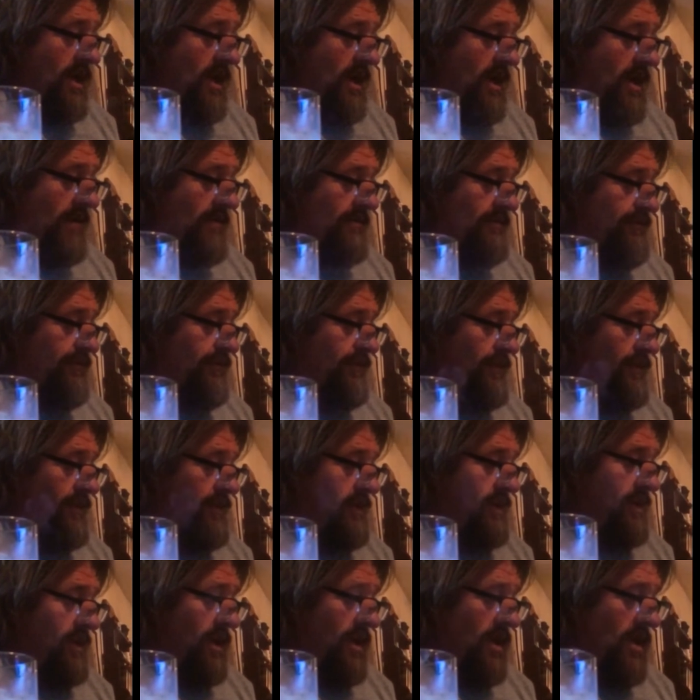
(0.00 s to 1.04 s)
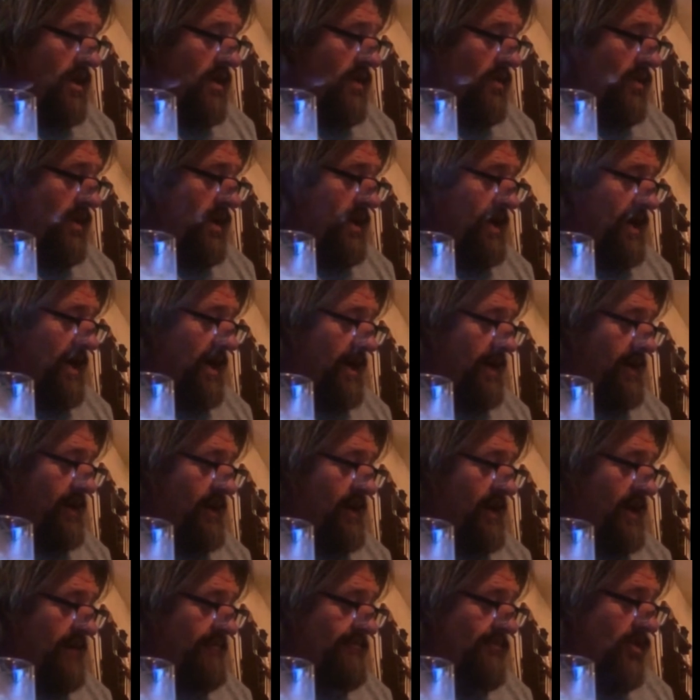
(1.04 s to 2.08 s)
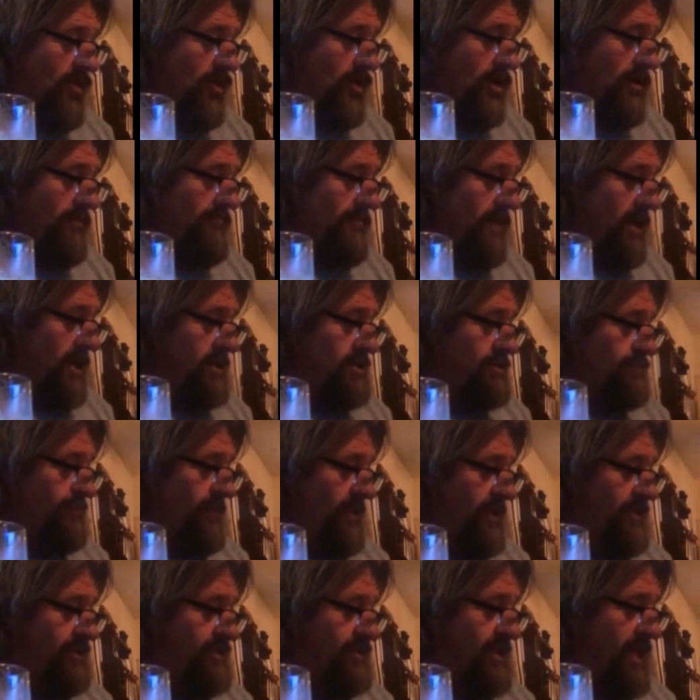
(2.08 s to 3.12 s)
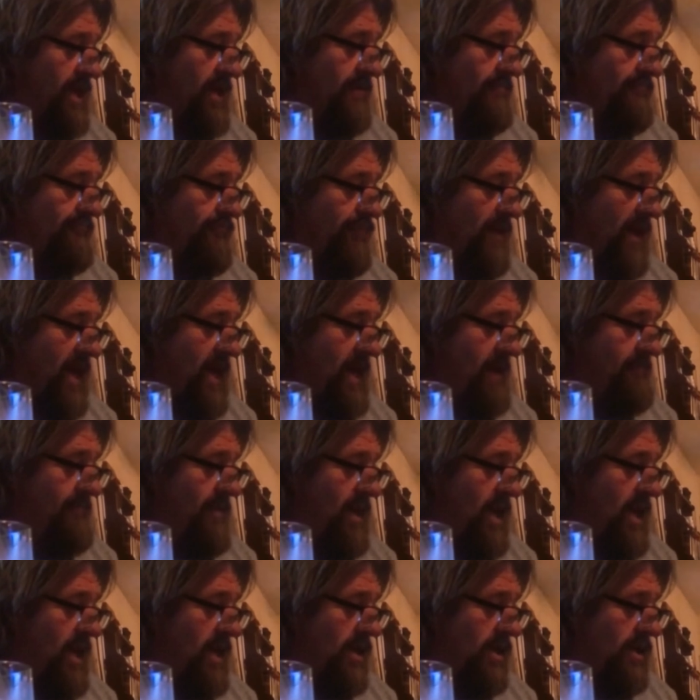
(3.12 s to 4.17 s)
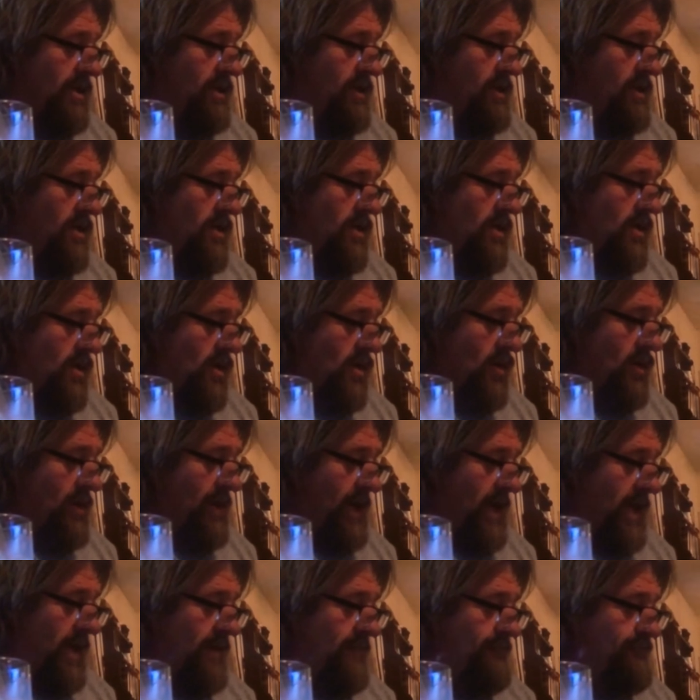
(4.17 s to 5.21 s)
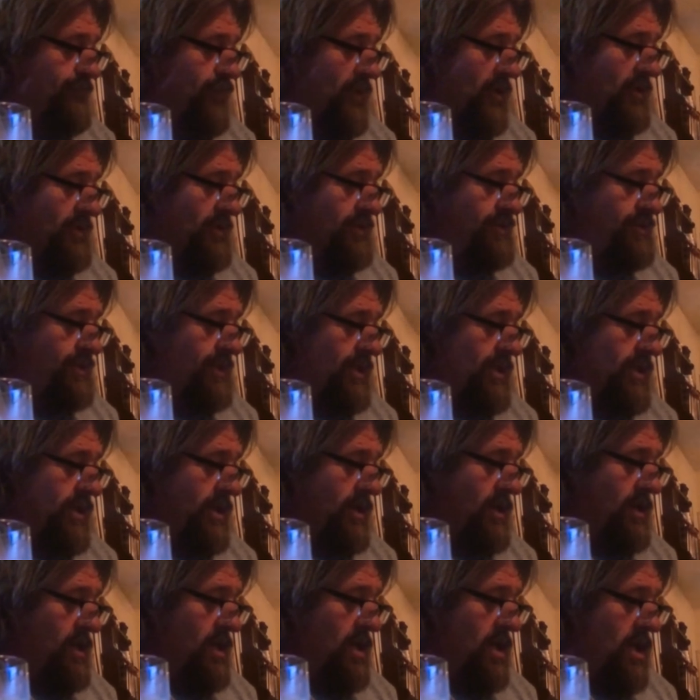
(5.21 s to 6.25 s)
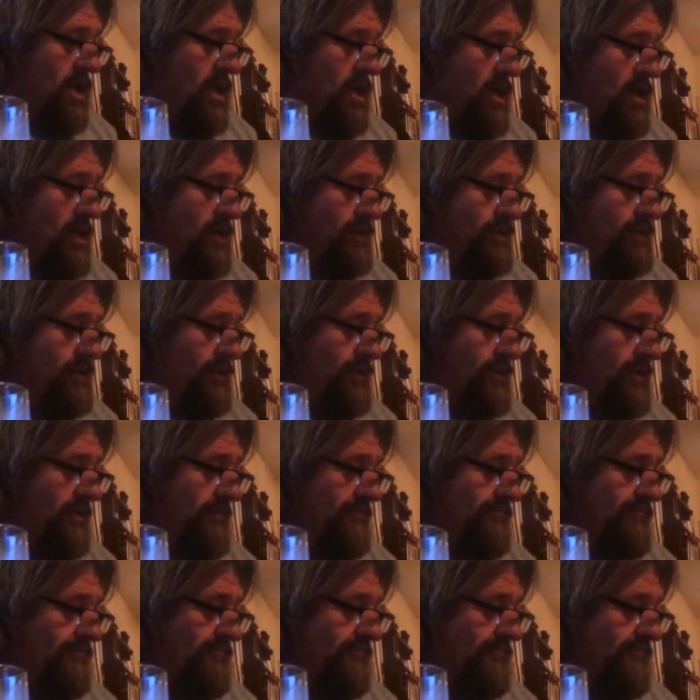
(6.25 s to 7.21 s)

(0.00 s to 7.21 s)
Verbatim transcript: of 100 and more must be sent by mail or in person to the